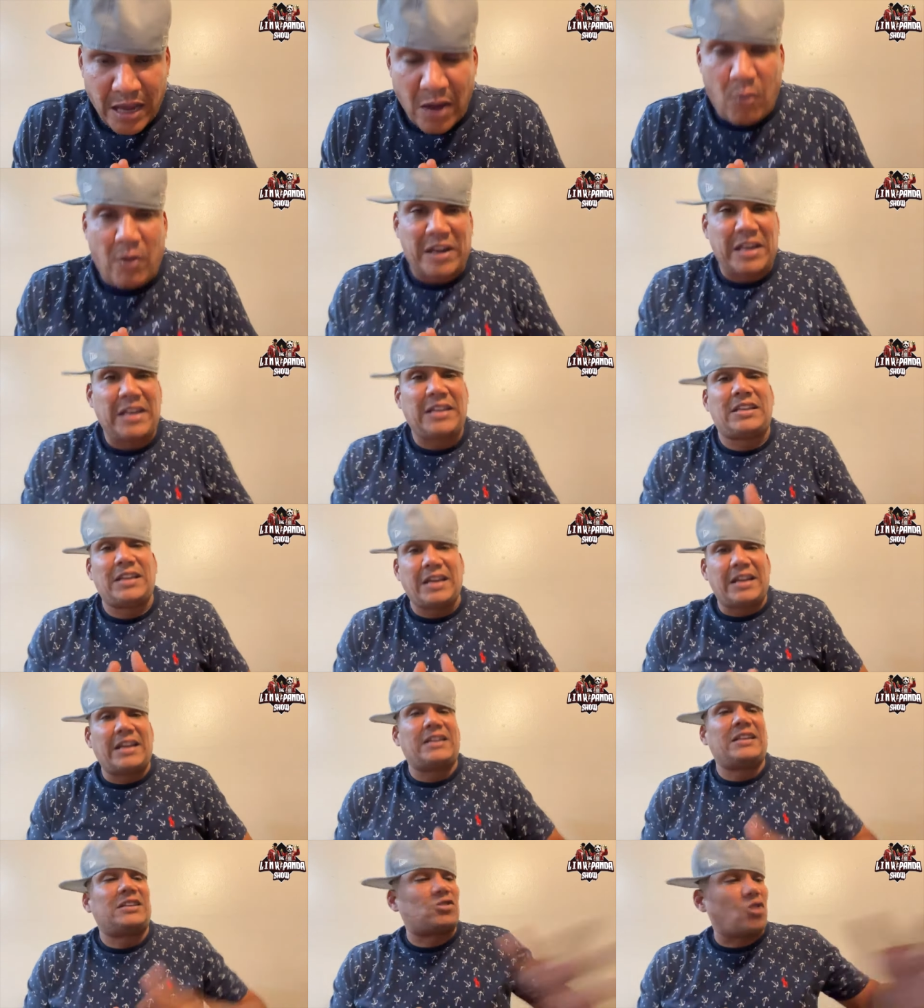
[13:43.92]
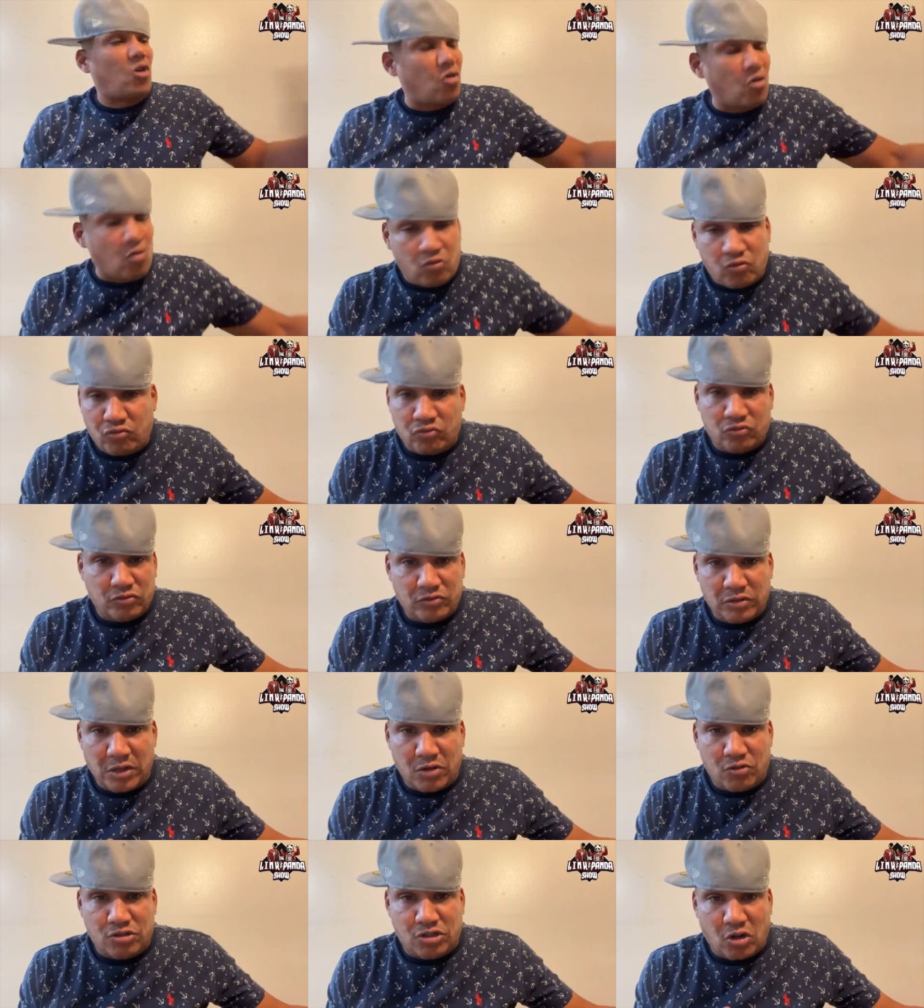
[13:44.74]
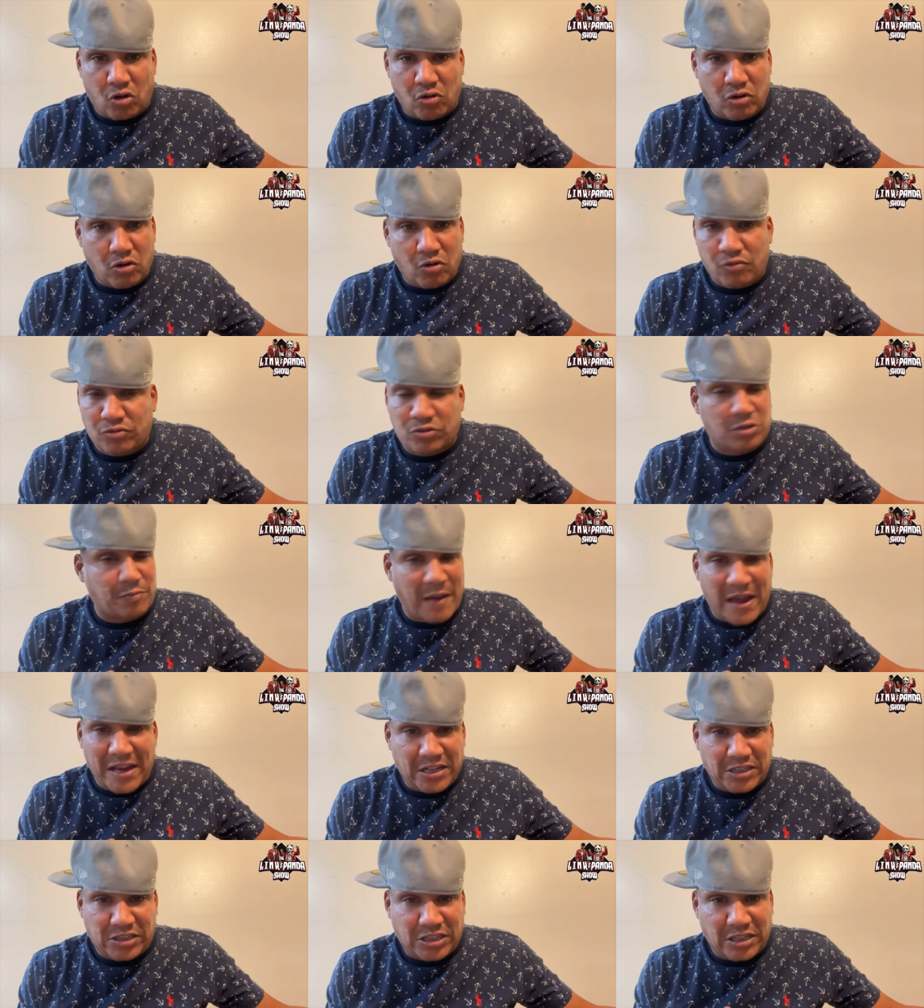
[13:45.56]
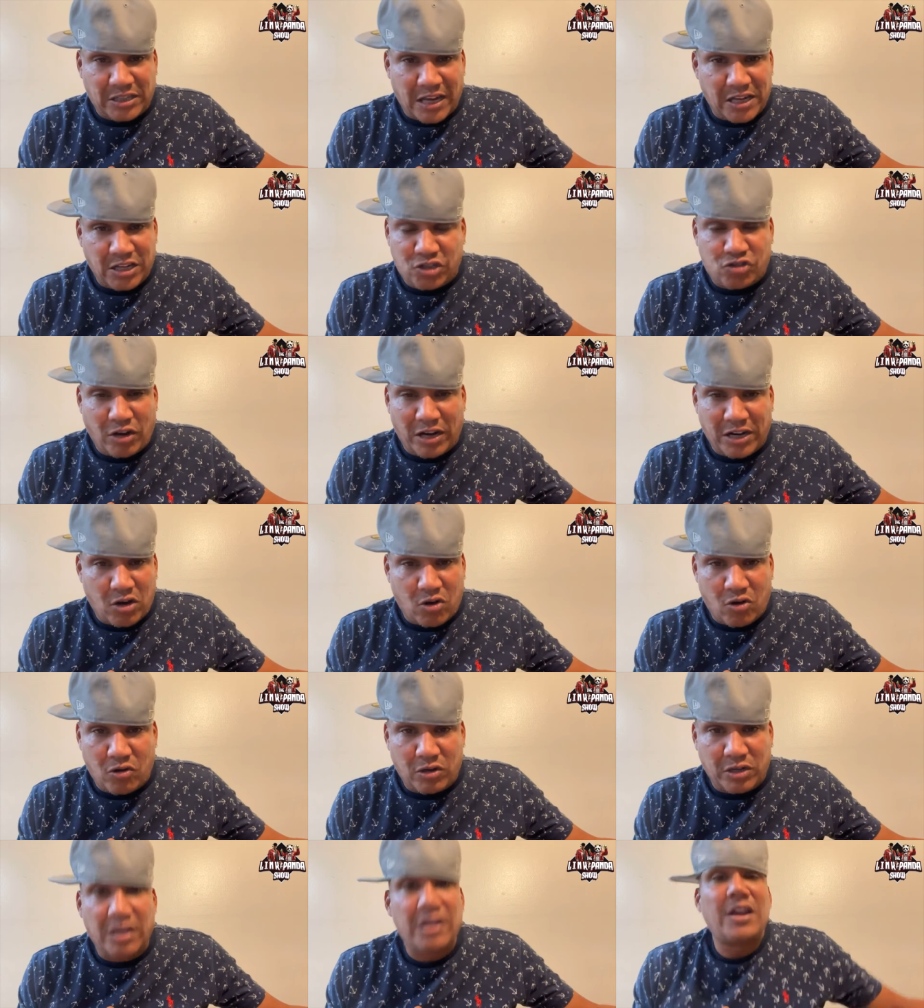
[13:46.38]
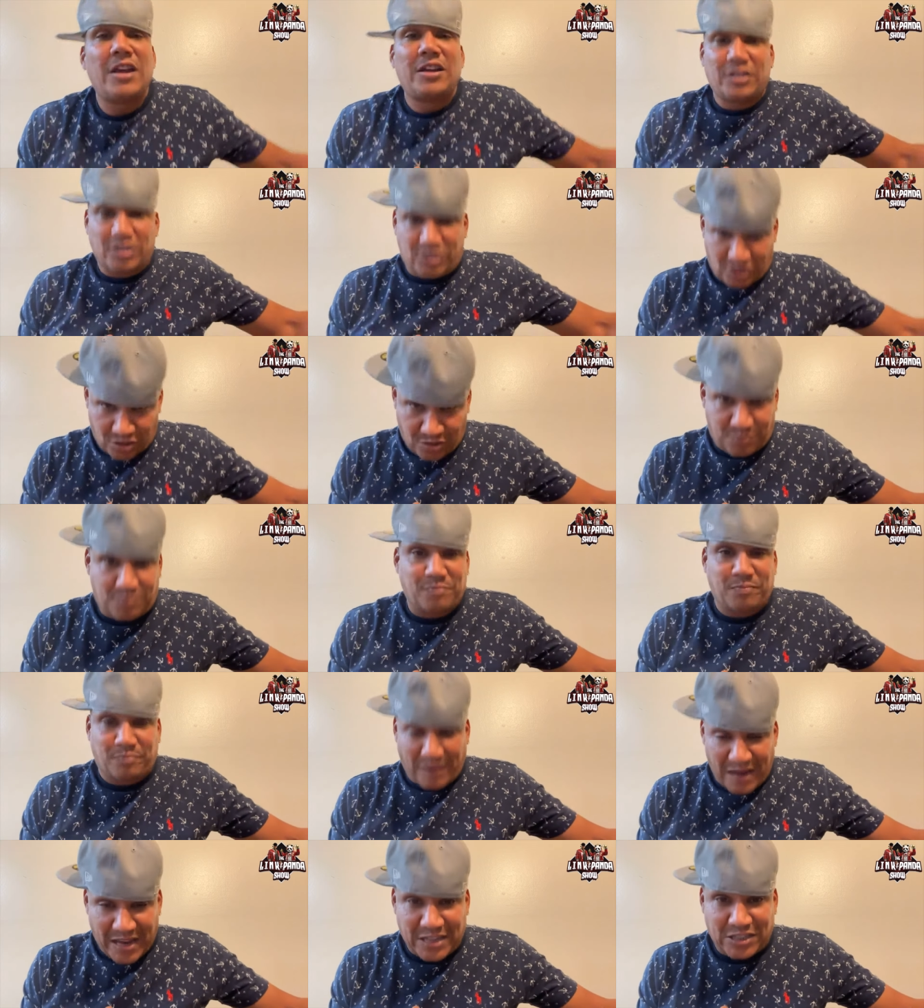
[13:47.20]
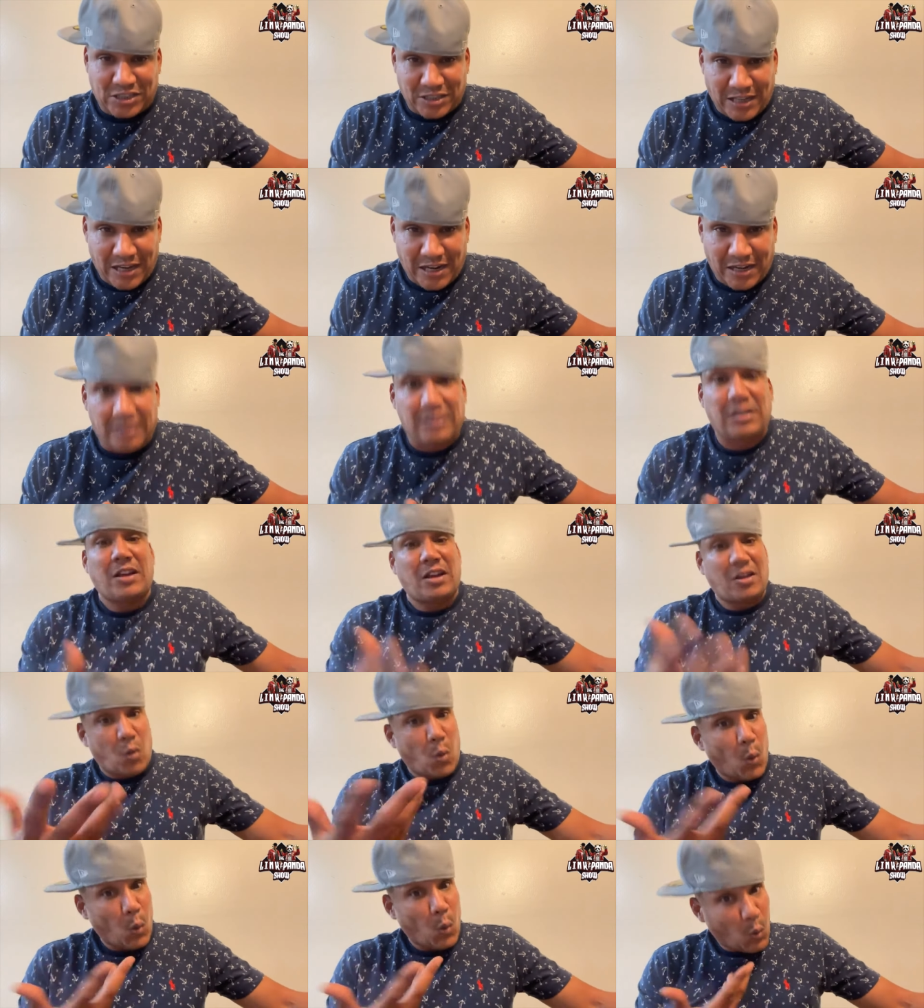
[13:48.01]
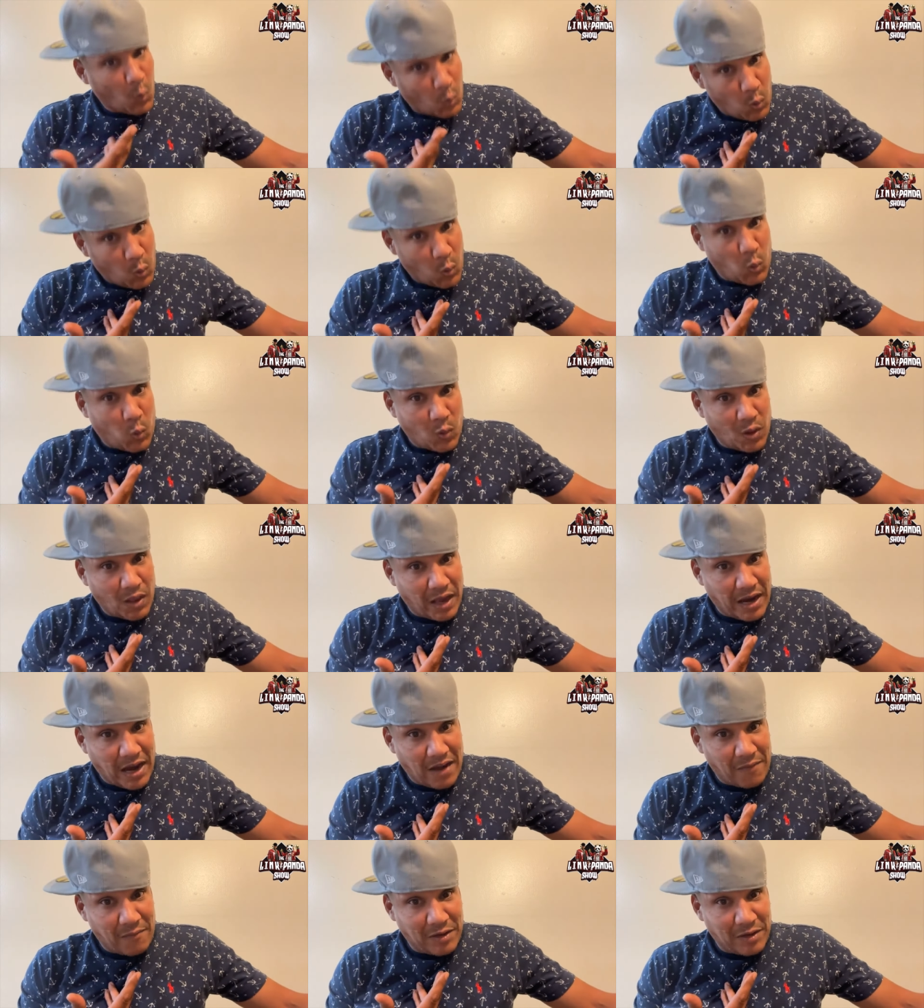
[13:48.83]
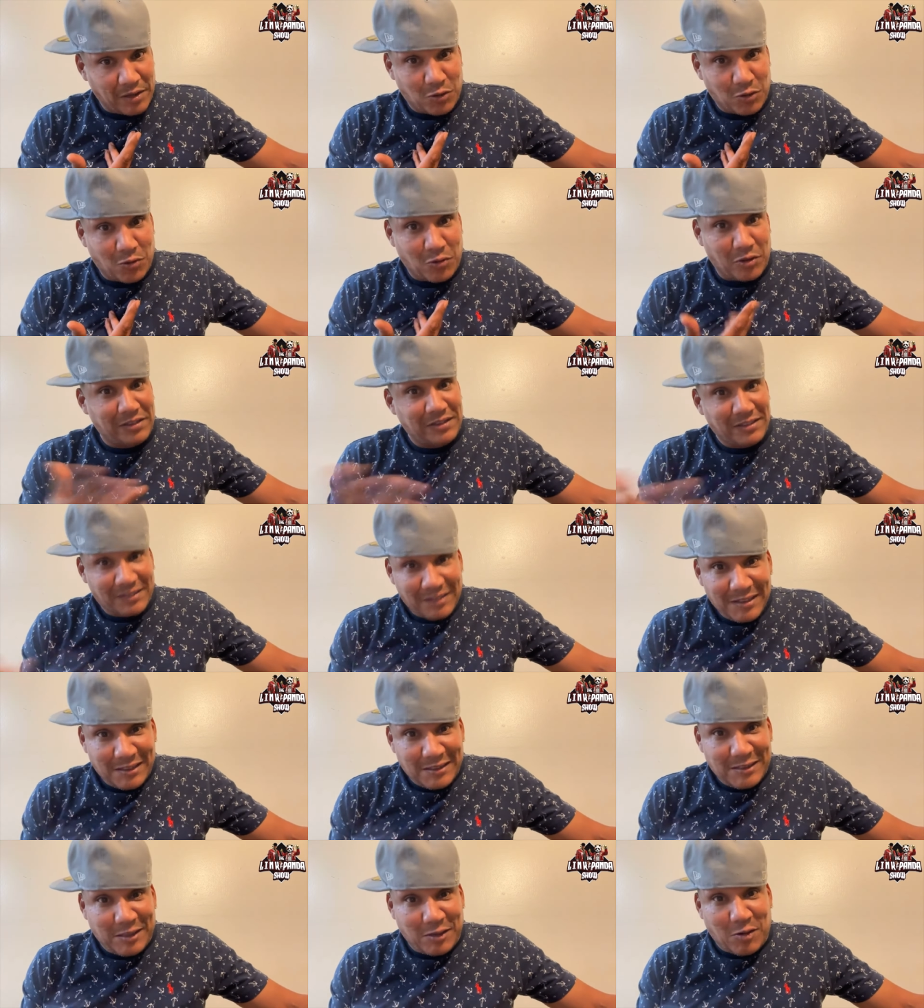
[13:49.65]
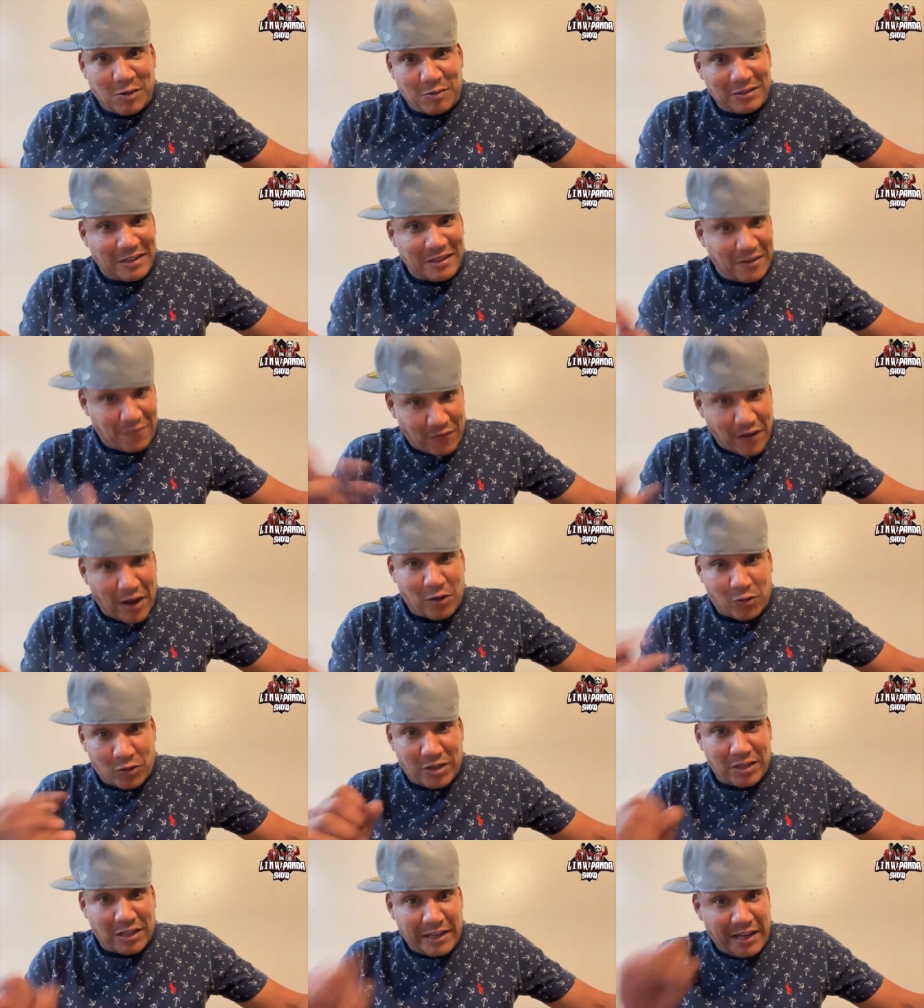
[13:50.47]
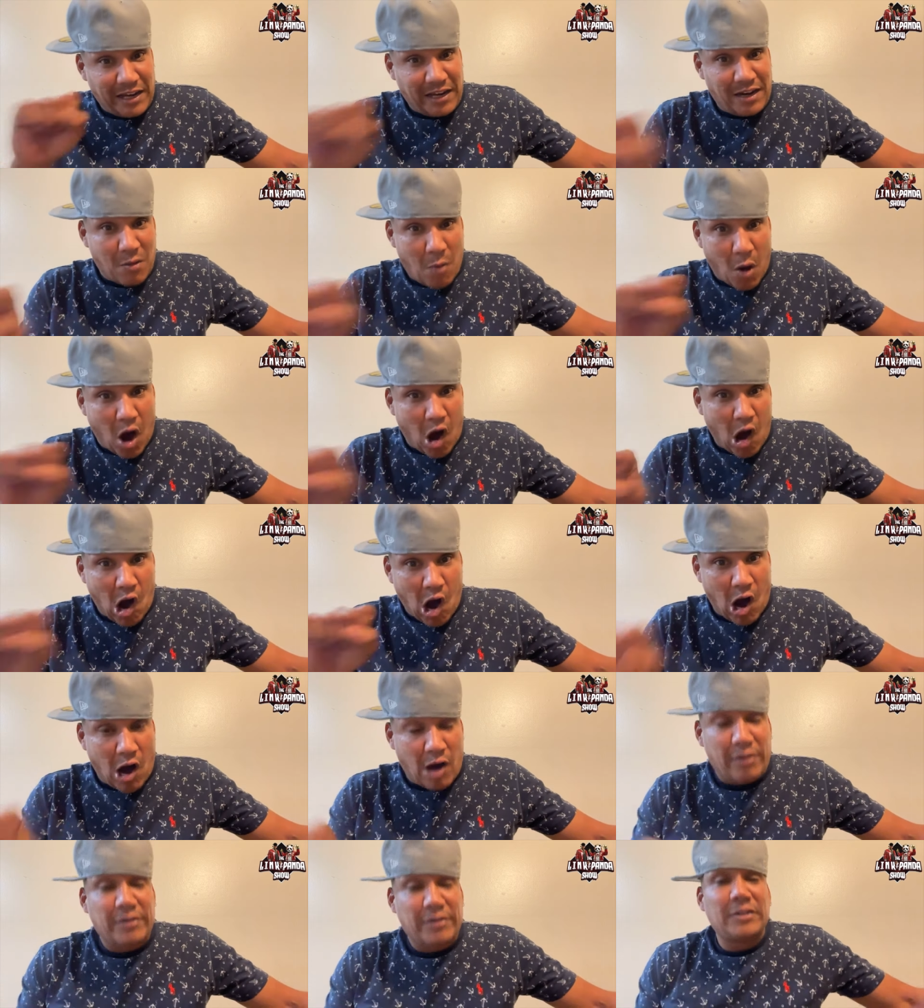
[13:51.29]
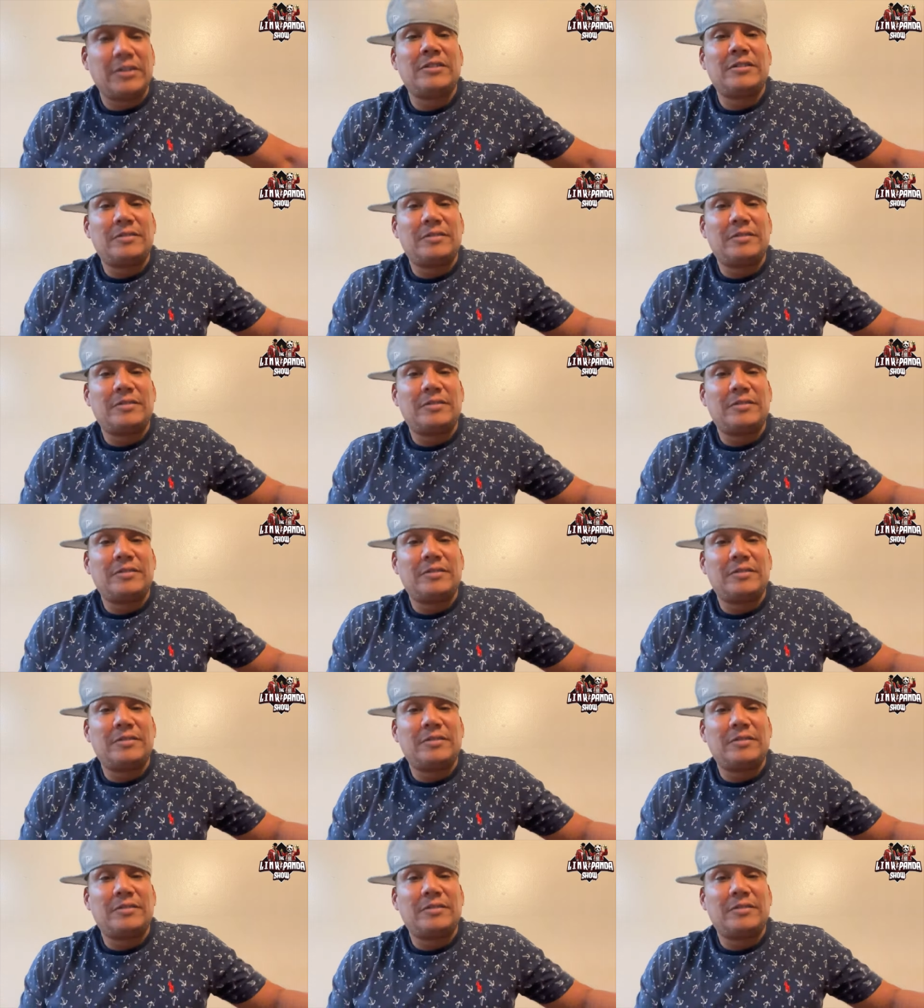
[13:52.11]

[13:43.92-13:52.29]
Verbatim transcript: And what he did in his own little solo Spanish shit that he's trying to go on Spanish lane, like I've been doing, you know, they follow the lead, uh-uh.